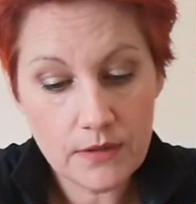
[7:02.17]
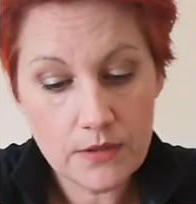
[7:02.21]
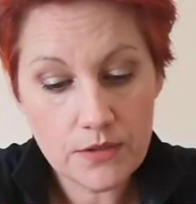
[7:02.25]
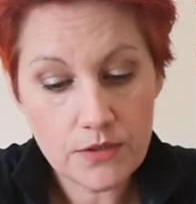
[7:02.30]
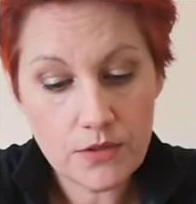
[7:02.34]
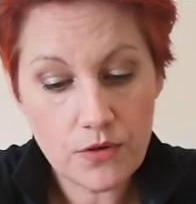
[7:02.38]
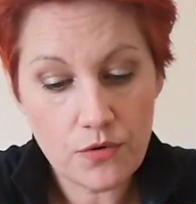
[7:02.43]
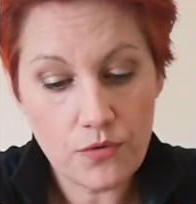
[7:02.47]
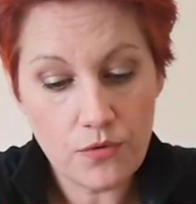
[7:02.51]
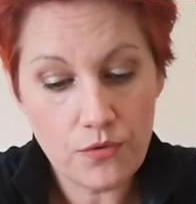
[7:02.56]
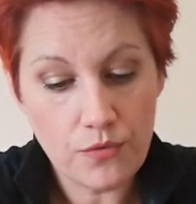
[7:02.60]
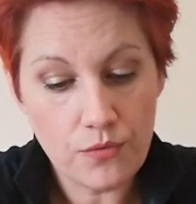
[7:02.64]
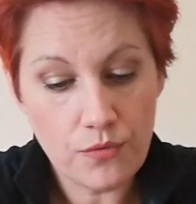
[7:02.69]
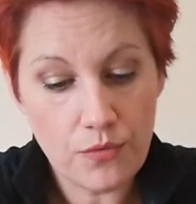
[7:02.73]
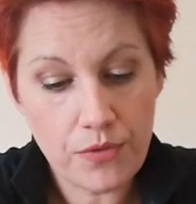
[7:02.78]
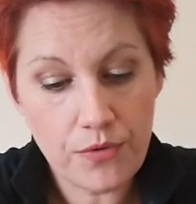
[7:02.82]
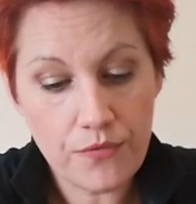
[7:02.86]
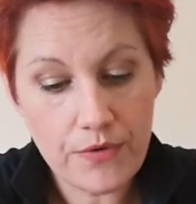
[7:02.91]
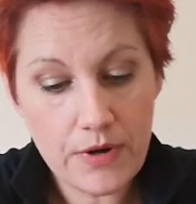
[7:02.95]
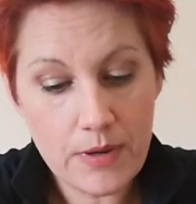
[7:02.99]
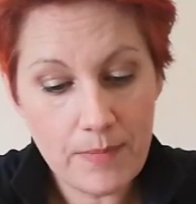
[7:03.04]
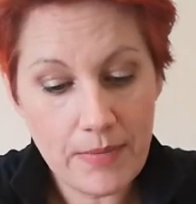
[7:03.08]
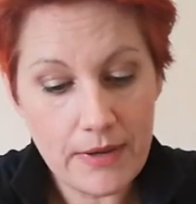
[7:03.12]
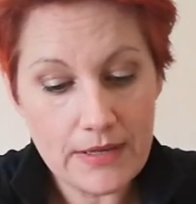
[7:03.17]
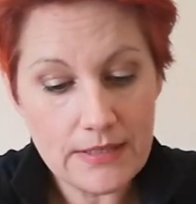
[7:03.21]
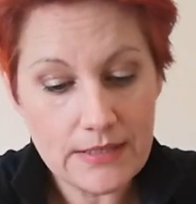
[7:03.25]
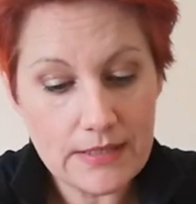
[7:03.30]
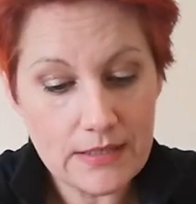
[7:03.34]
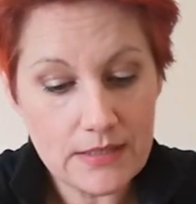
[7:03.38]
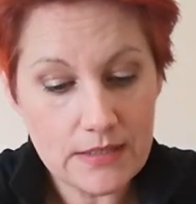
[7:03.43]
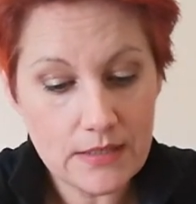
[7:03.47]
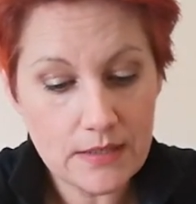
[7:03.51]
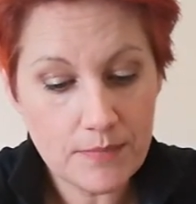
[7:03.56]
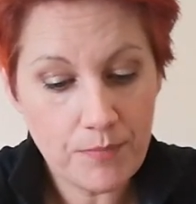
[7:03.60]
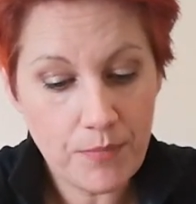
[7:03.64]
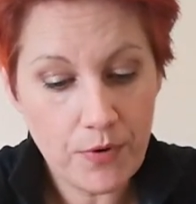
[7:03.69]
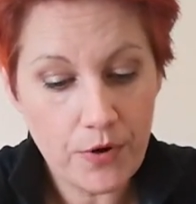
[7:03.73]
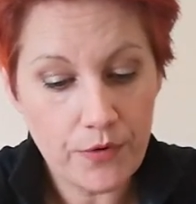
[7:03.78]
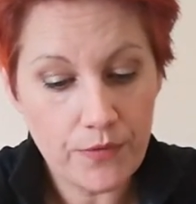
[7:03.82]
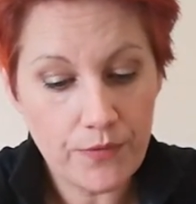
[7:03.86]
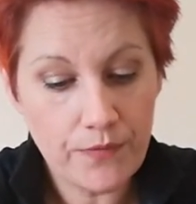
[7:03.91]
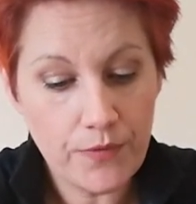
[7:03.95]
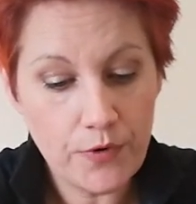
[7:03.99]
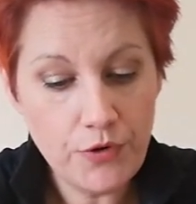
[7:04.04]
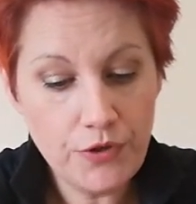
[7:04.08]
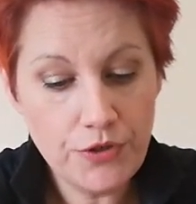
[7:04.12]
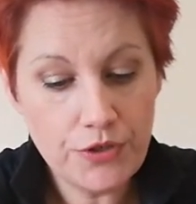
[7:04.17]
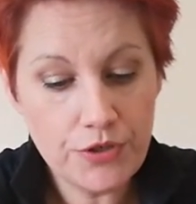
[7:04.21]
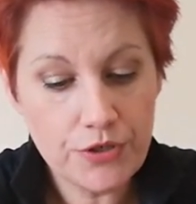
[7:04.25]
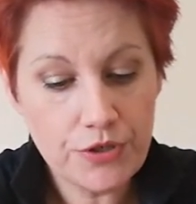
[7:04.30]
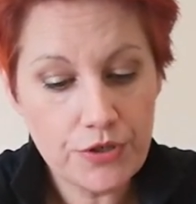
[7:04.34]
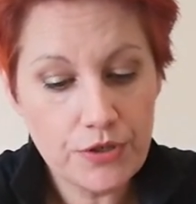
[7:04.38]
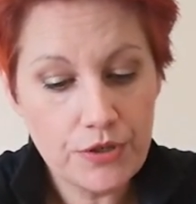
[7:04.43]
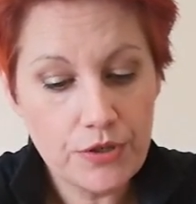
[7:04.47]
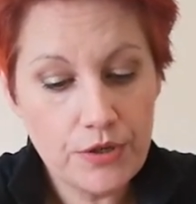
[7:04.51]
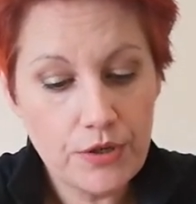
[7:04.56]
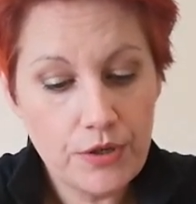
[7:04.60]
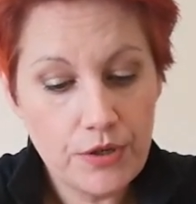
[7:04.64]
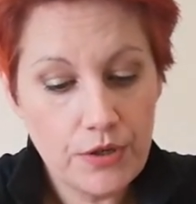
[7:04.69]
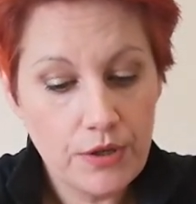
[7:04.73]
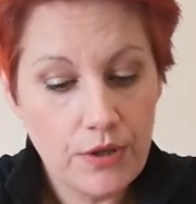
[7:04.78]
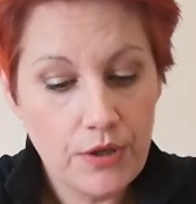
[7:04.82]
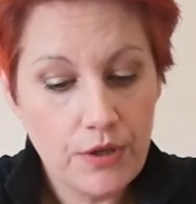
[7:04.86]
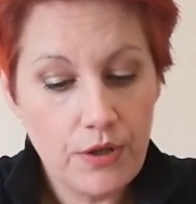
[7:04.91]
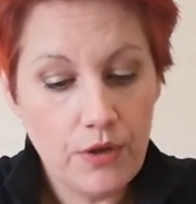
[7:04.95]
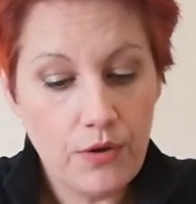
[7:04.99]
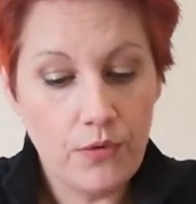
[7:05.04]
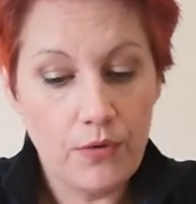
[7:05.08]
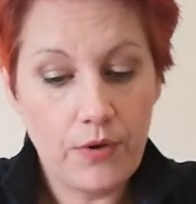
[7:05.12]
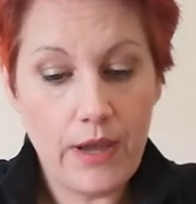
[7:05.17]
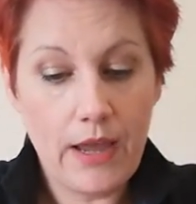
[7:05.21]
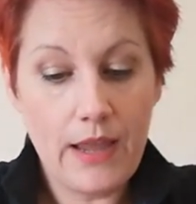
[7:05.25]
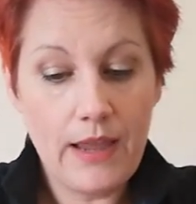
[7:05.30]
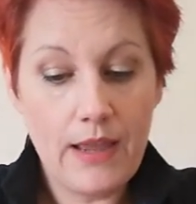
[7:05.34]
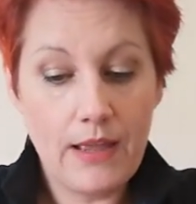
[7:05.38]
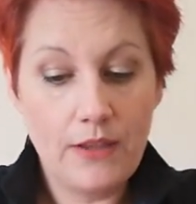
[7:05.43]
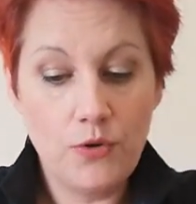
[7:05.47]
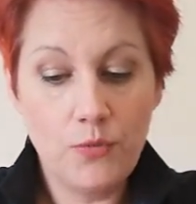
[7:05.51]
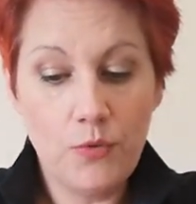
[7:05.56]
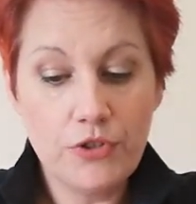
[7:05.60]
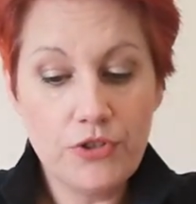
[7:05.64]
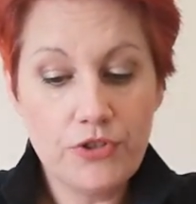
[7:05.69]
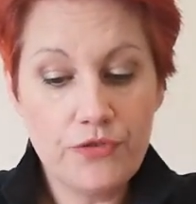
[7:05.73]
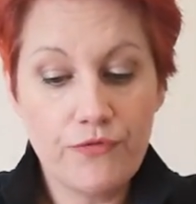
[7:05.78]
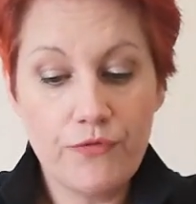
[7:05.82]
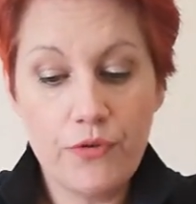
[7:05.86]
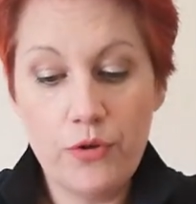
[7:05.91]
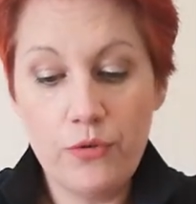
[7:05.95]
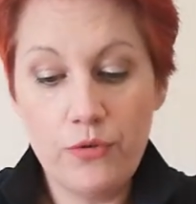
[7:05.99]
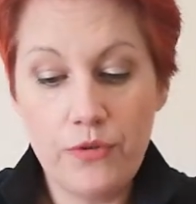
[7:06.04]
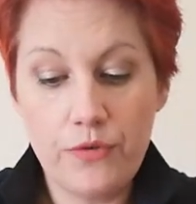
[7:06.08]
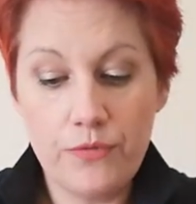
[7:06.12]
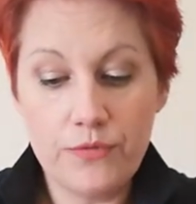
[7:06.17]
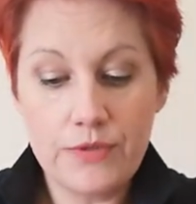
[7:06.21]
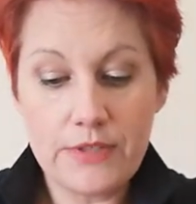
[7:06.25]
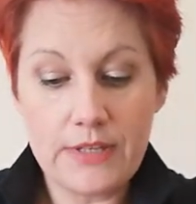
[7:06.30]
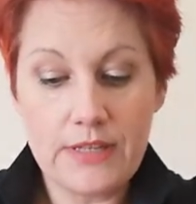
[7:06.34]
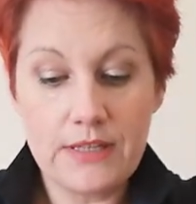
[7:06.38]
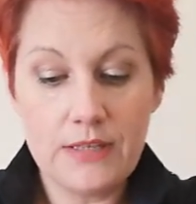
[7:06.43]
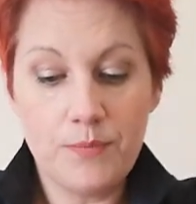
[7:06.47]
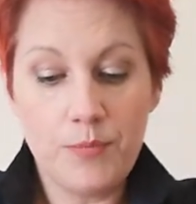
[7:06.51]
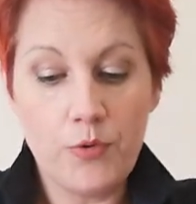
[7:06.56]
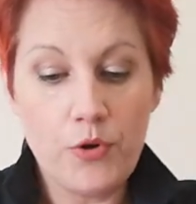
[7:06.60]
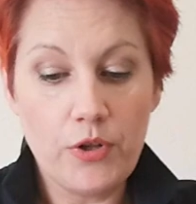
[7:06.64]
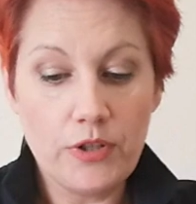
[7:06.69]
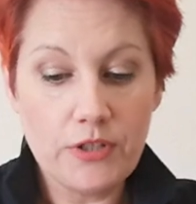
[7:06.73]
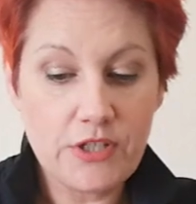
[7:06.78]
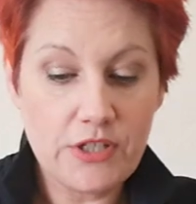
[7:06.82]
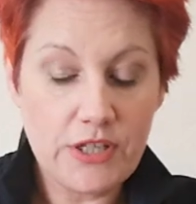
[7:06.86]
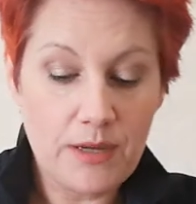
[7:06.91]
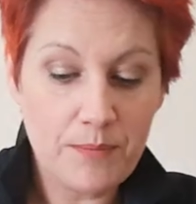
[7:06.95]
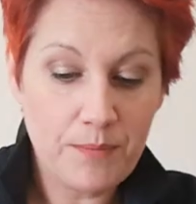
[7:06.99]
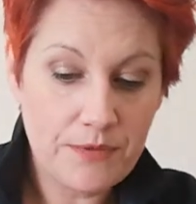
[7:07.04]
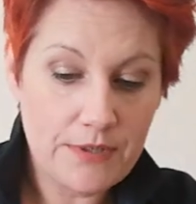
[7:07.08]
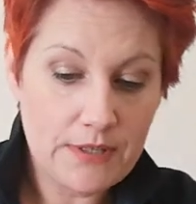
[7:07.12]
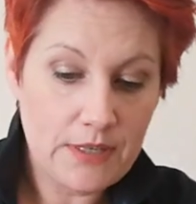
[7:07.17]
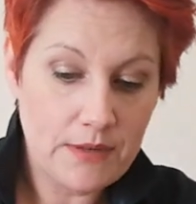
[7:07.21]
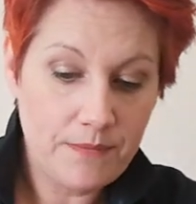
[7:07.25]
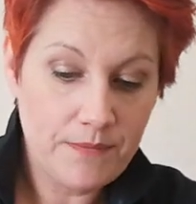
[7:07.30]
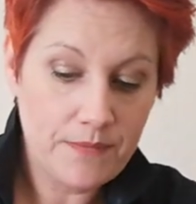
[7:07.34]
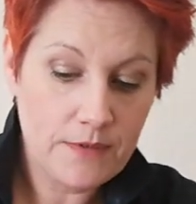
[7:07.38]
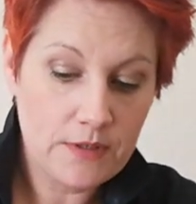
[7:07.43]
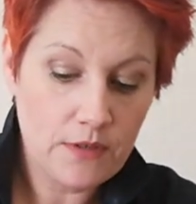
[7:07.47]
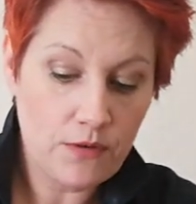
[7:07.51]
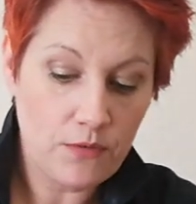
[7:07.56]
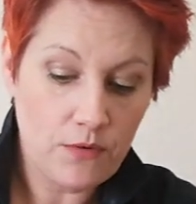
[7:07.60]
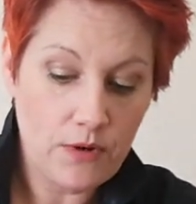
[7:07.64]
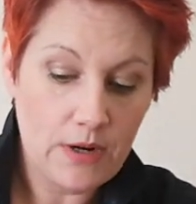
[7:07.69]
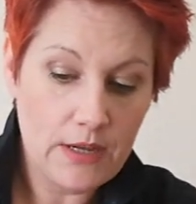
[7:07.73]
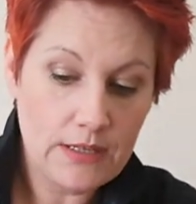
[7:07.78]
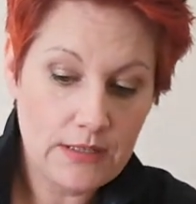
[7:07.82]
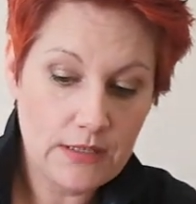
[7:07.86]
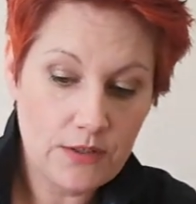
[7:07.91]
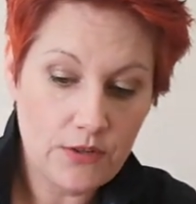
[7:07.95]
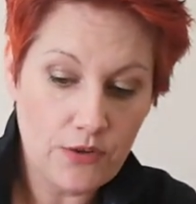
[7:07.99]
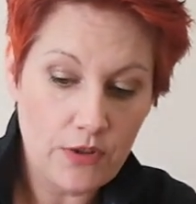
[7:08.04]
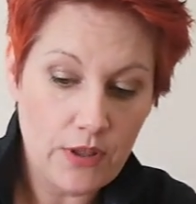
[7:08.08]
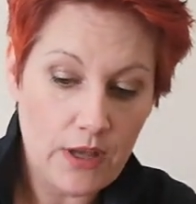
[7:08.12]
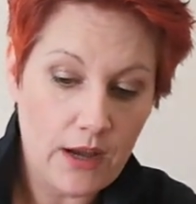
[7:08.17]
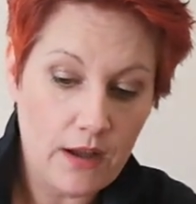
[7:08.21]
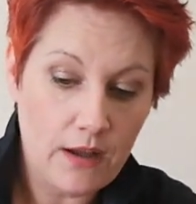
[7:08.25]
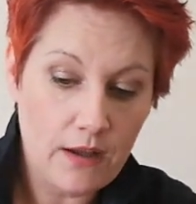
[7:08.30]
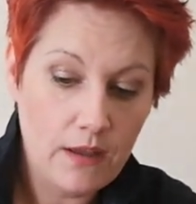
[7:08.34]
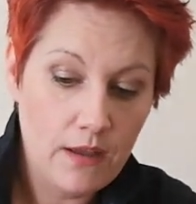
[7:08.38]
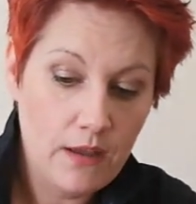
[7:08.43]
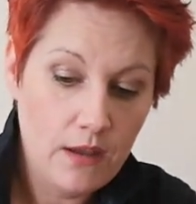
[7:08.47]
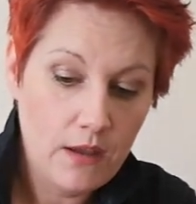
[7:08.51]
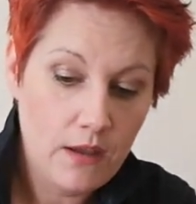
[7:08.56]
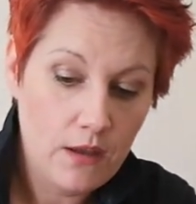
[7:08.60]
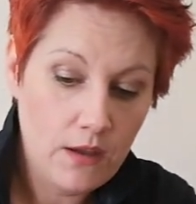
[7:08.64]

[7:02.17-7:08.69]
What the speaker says: So 3 pieces per foot, okay? And you want to roll those into ball shapes. So let's do that.